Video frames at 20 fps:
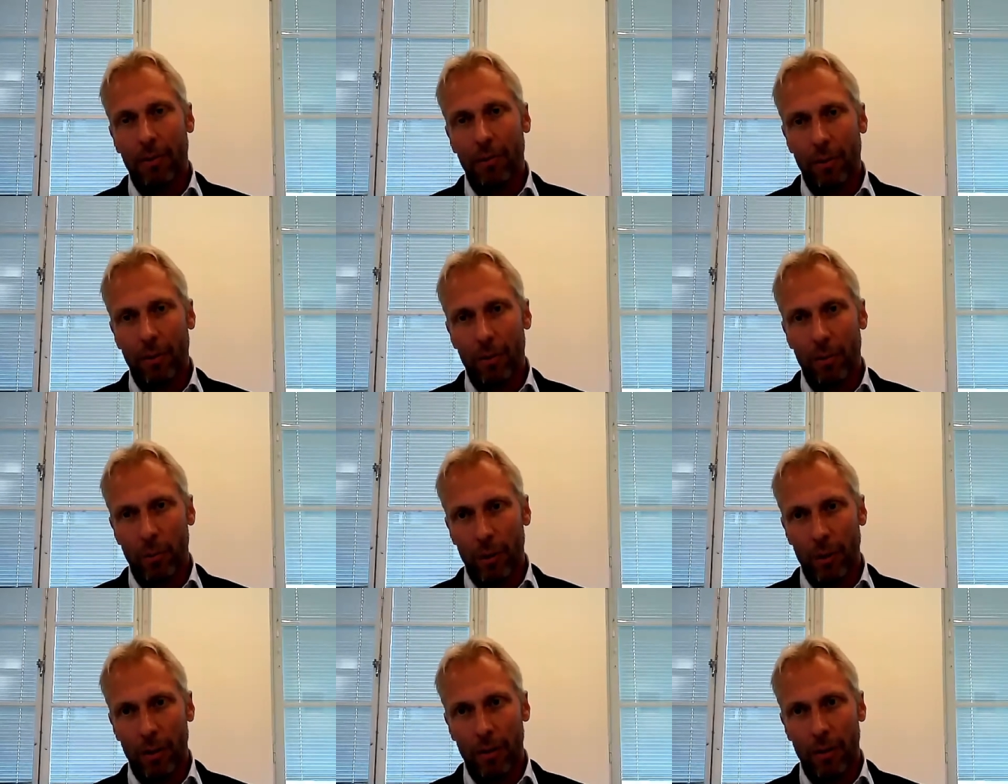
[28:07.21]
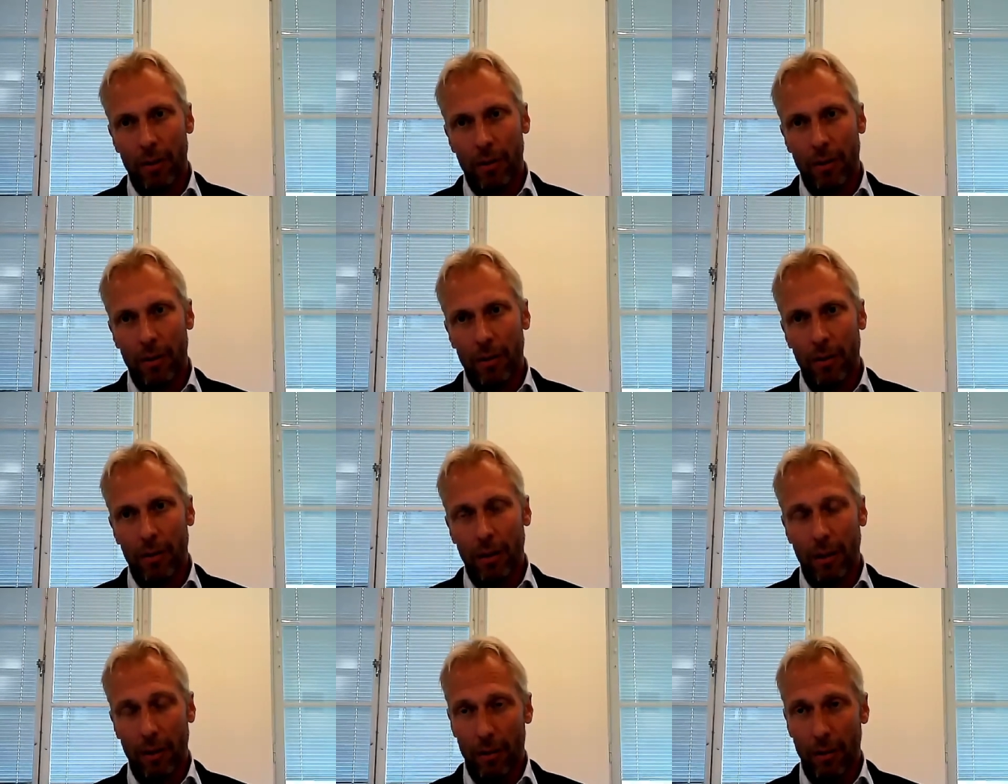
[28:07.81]
you know, Sweden
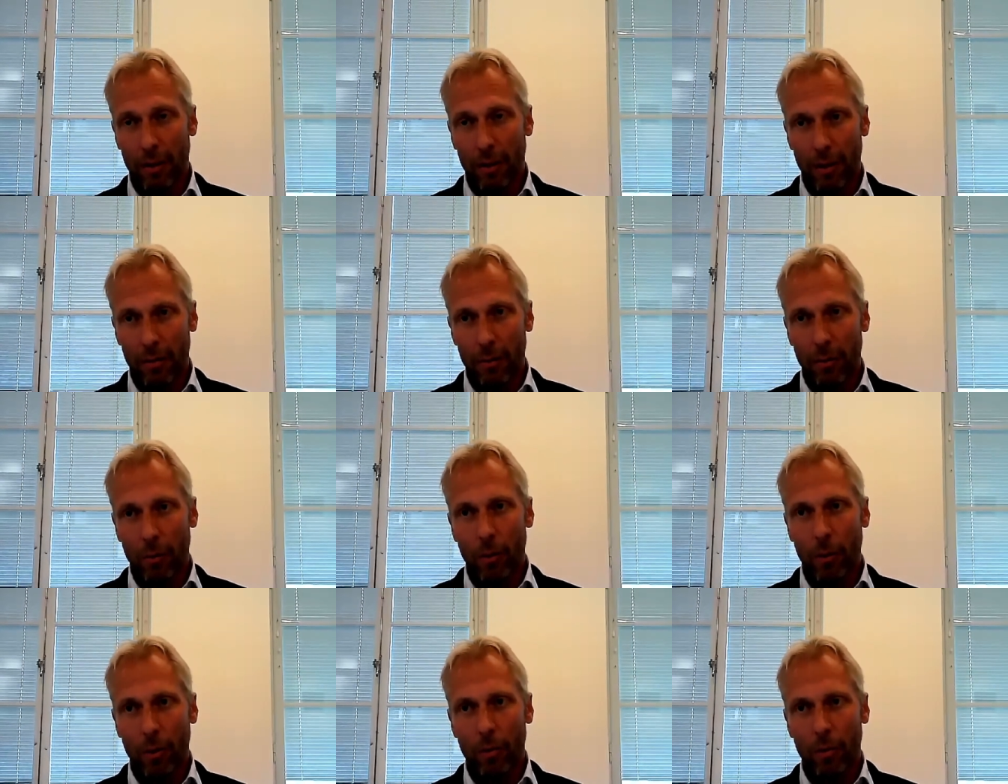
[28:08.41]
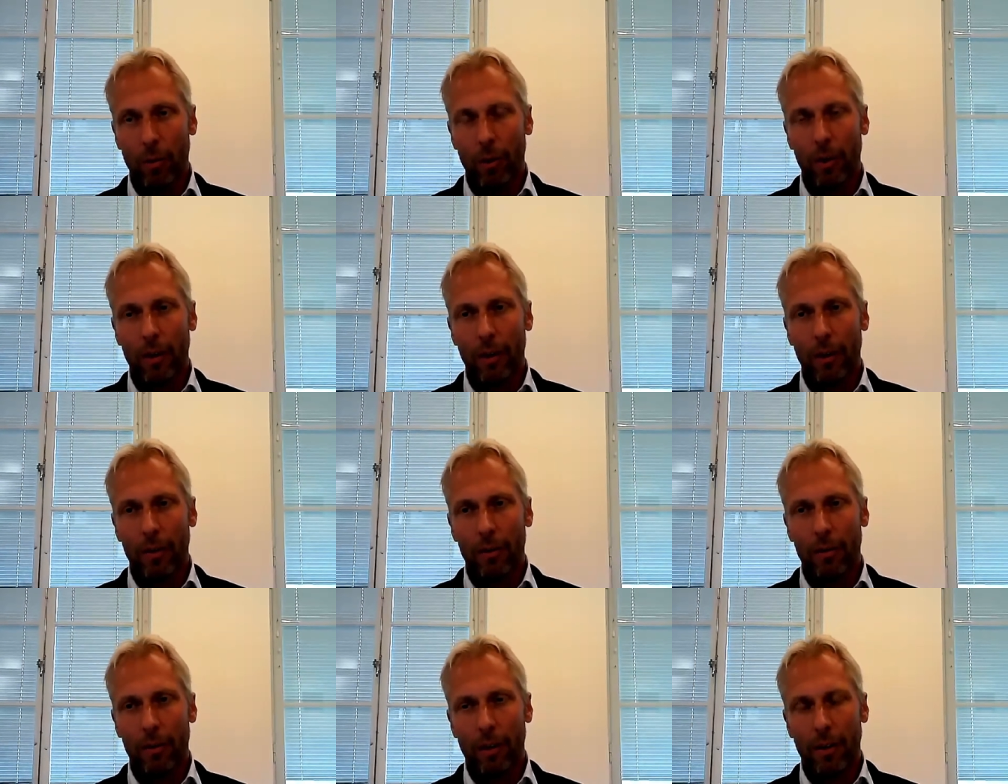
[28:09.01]
and all Nordic
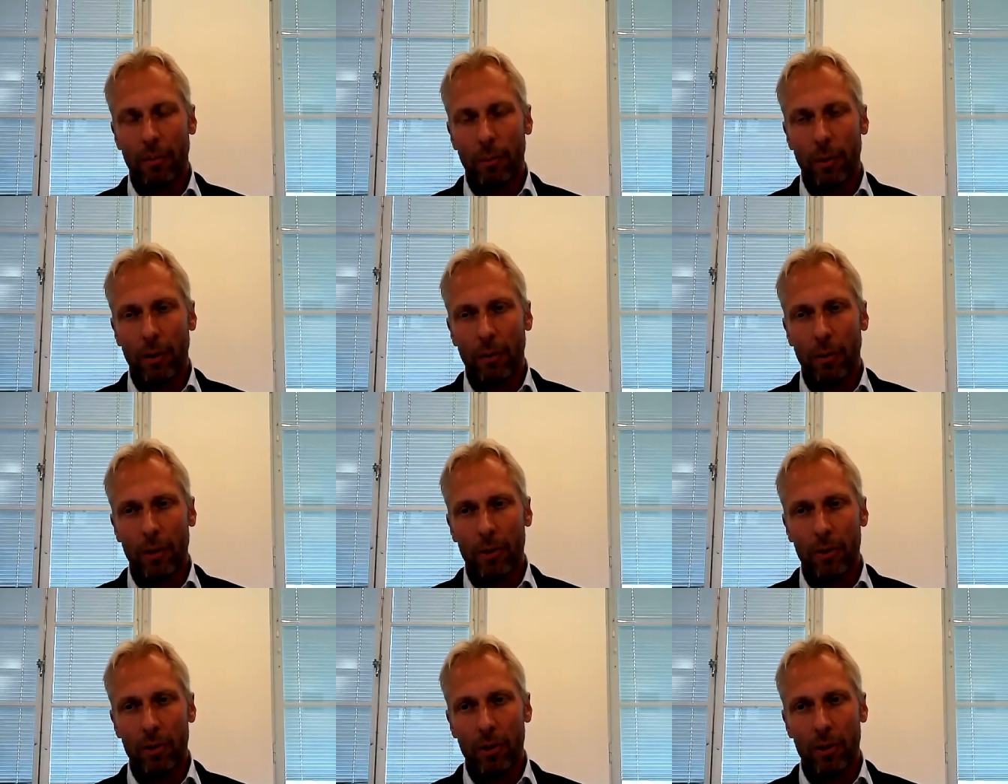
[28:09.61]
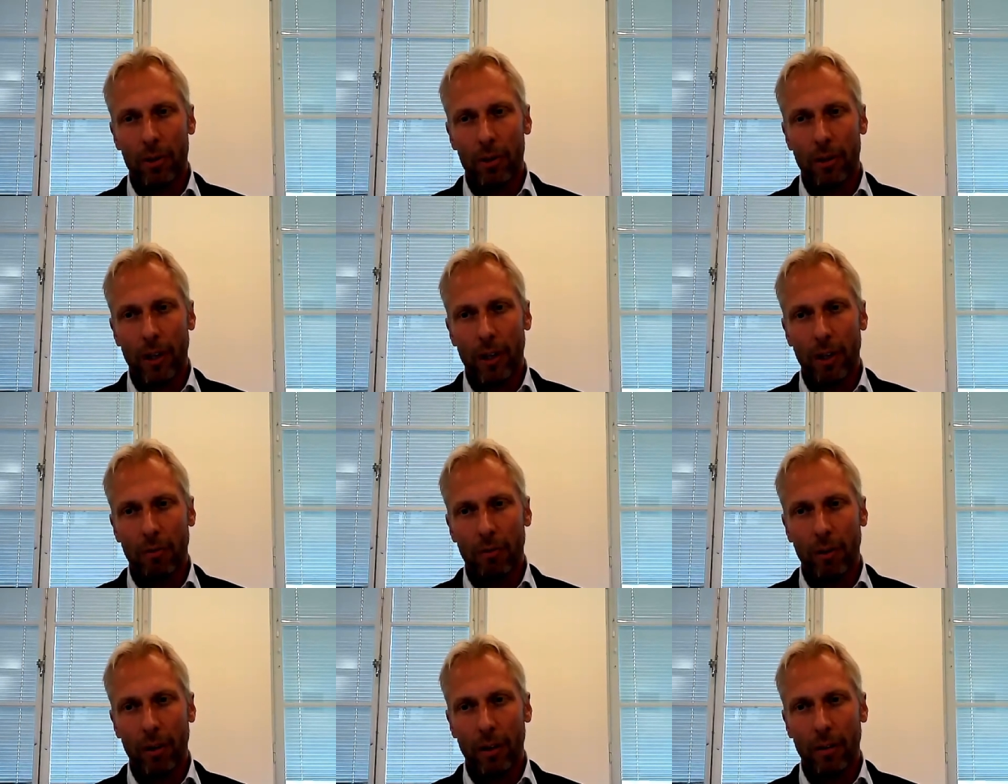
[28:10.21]
countries has been quite
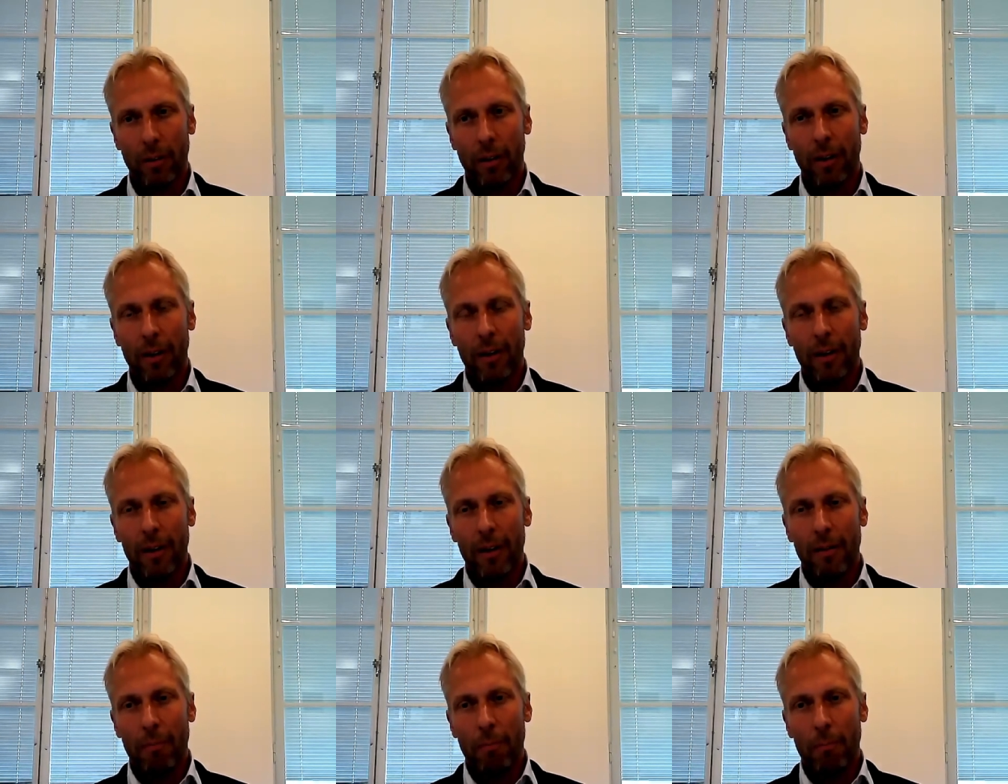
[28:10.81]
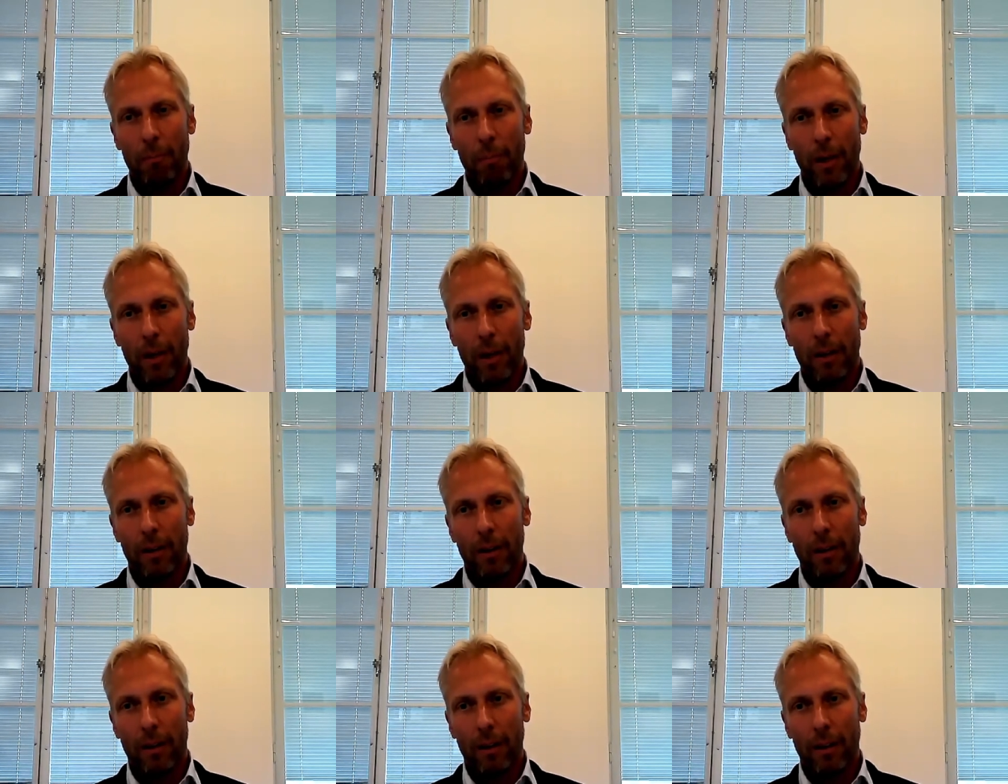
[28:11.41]
successful in
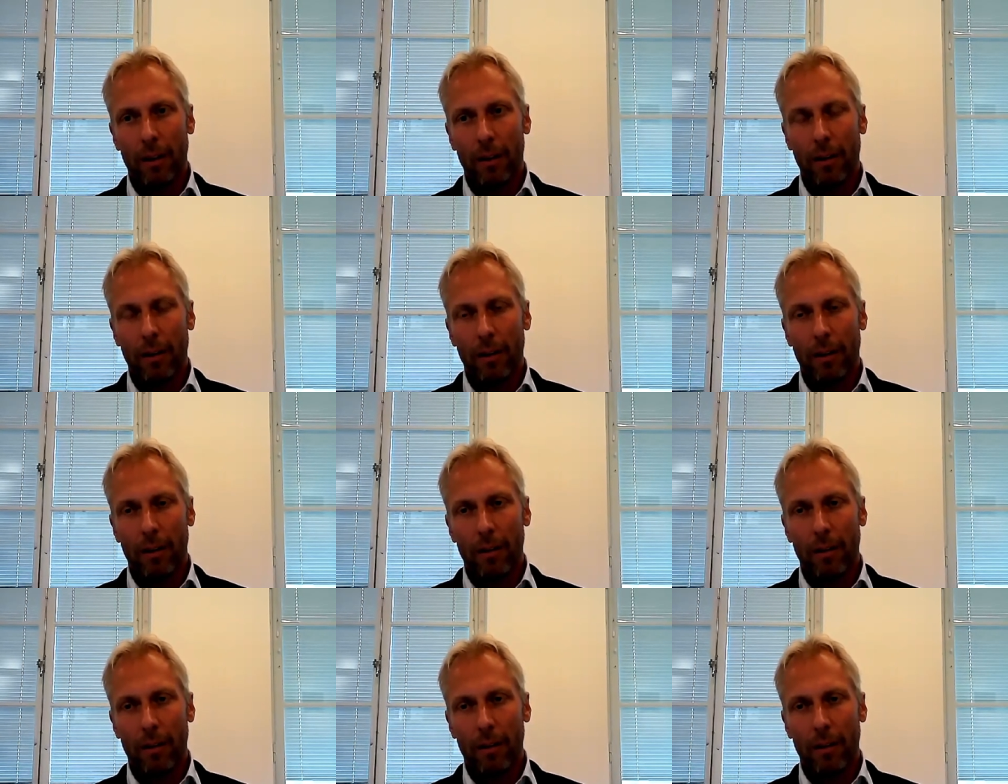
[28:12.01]
making